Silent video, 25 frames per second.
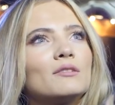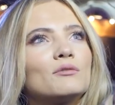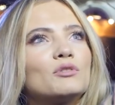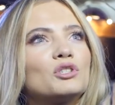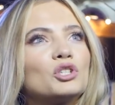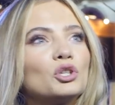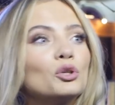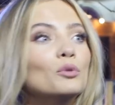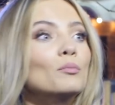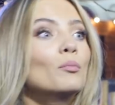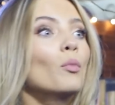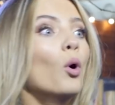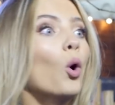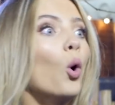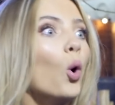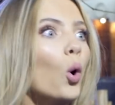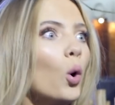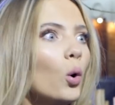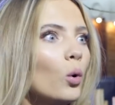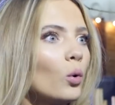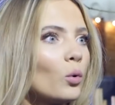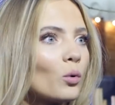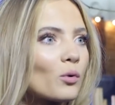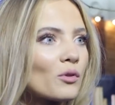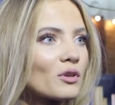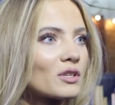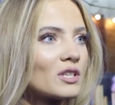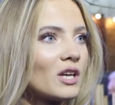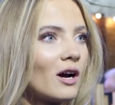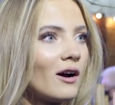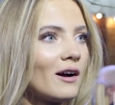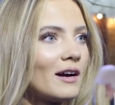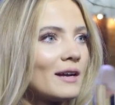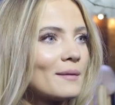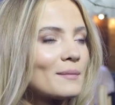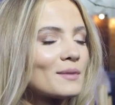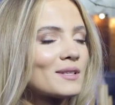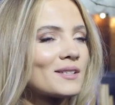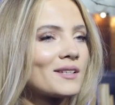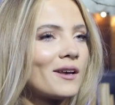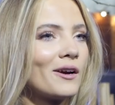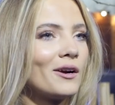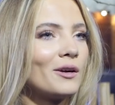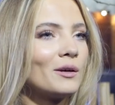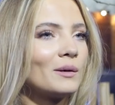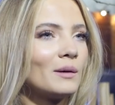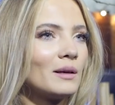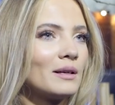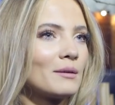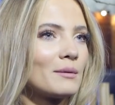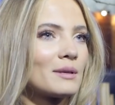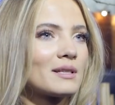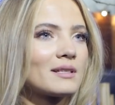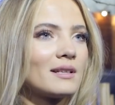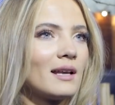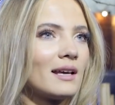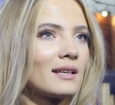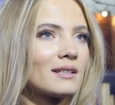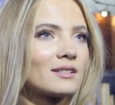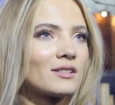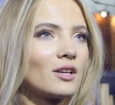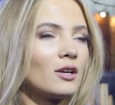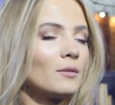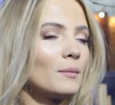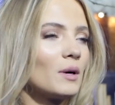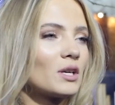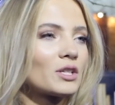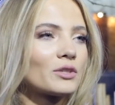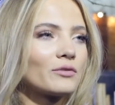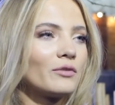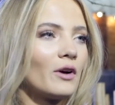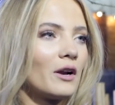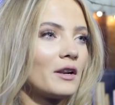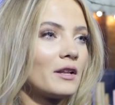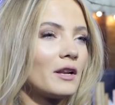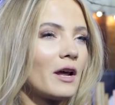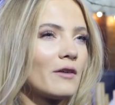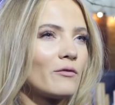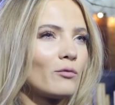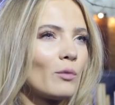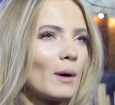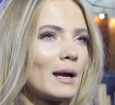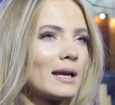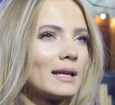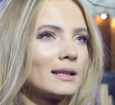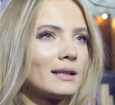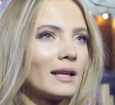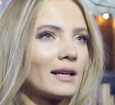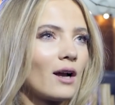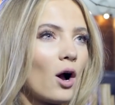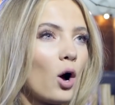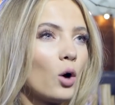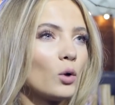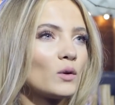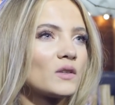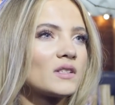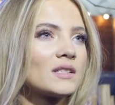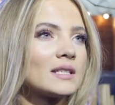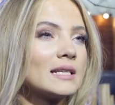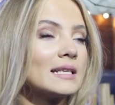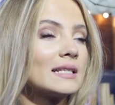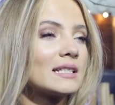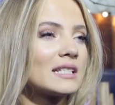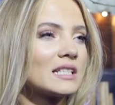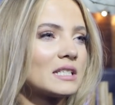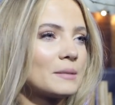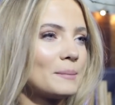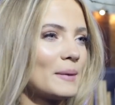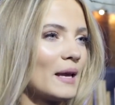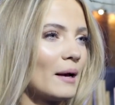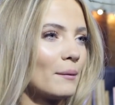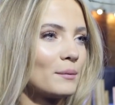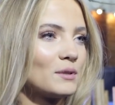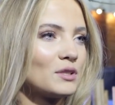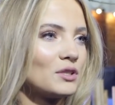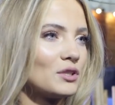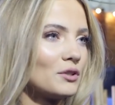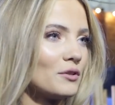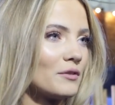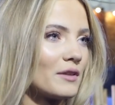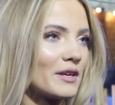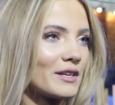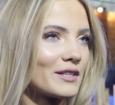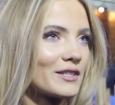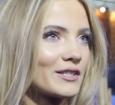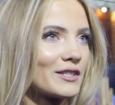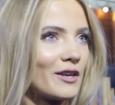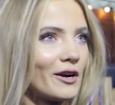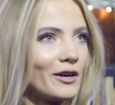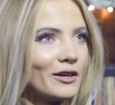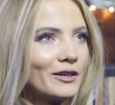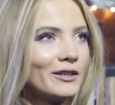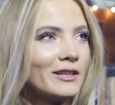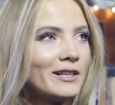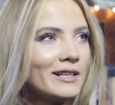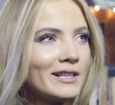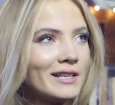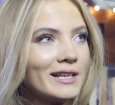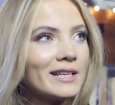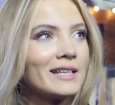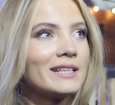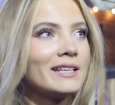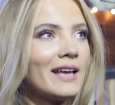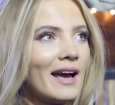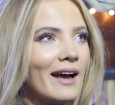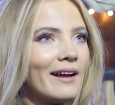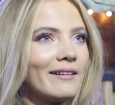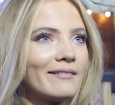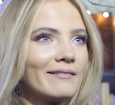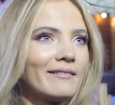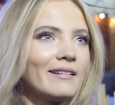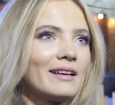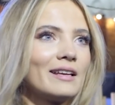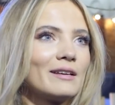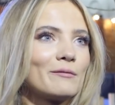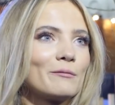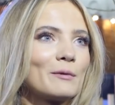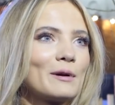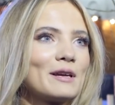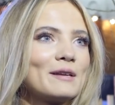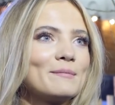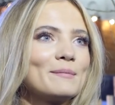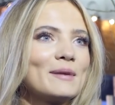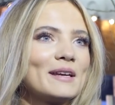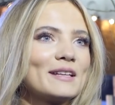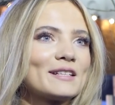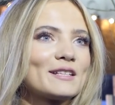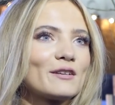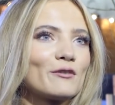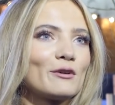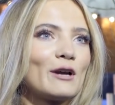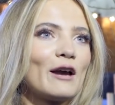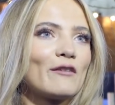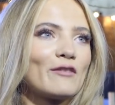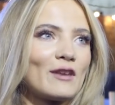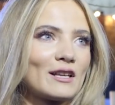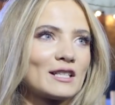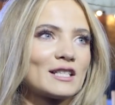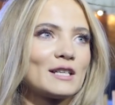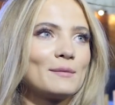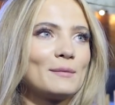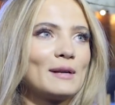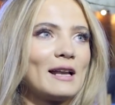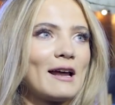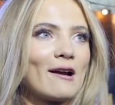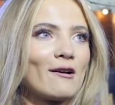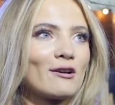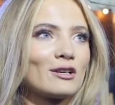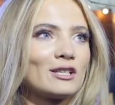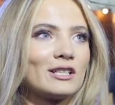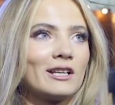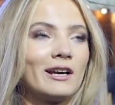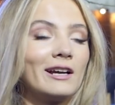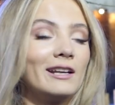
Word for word: do more all the time. So it was like so much fun, and I've waited like a whole season to be able to do this. So yeah, me and Ciri have that similarity.